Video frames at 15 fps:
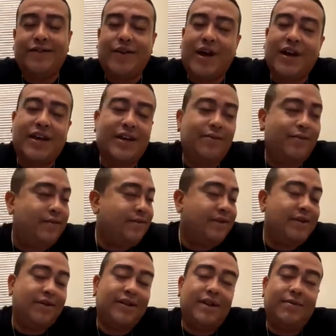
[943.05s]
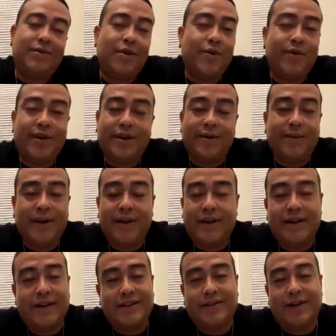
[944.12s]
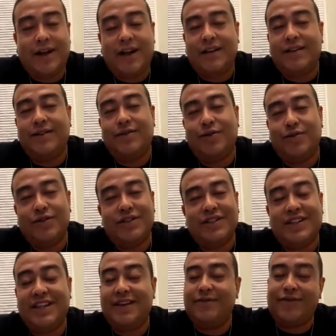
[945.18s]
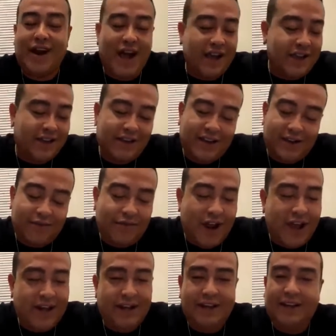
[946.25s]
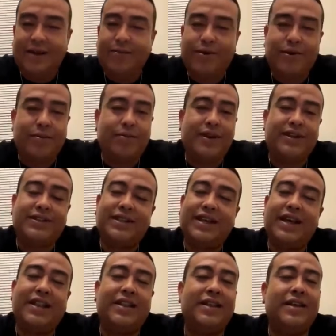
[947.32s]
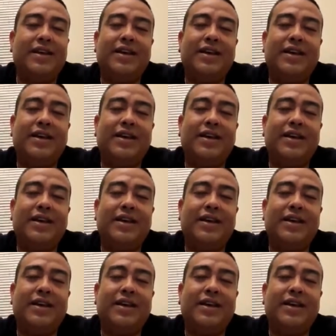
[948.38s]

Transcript: So I keep going there, man. That's all I can do is just keep rocking, keep writing, keep putting beats together.